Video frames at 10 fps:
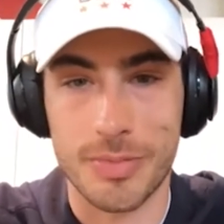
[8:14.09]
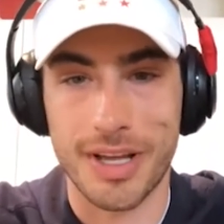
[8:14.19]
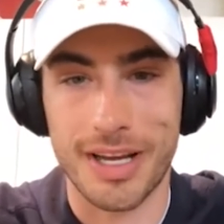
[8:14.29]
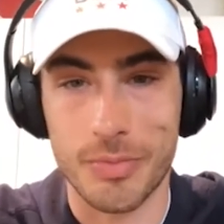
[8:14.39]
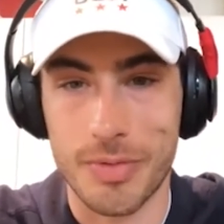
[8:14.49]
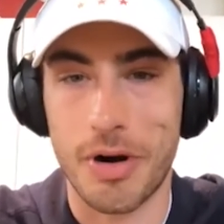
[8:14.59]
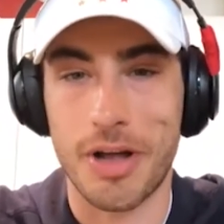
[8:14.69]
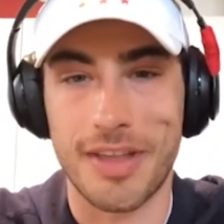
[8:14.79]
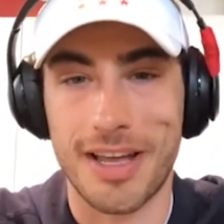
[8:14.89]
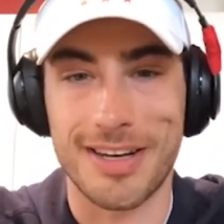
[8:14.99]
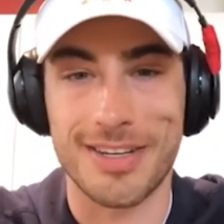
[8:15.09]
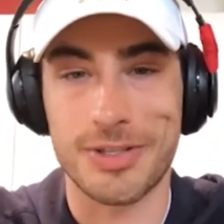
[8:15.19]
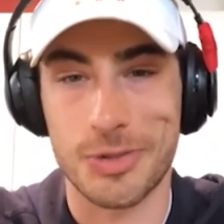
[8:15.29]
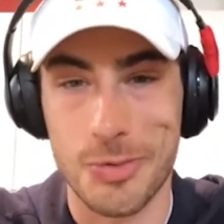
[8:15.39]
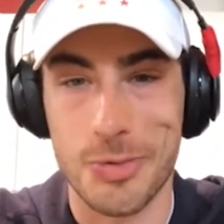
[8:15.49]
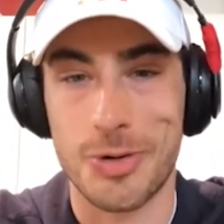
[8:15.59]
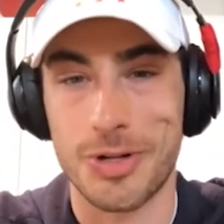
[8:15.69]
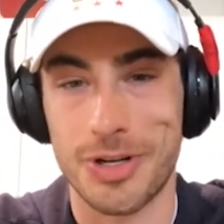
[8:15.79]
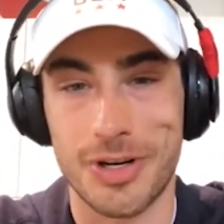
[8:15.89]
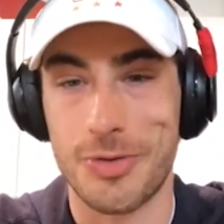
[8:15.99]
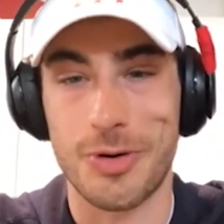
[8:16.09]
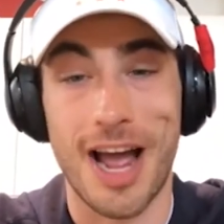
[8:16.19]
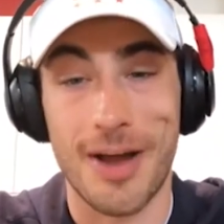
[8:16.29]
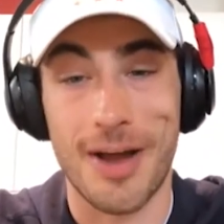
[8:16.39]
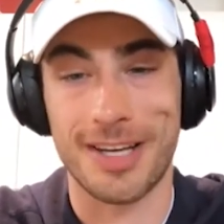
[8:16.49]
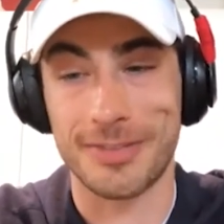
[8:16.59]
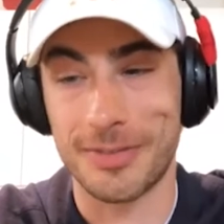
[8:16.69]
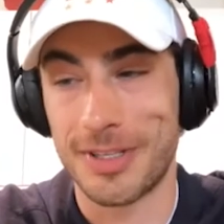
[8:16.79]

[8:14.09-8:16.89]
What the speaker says: but like we brought that into school, or you and I, like,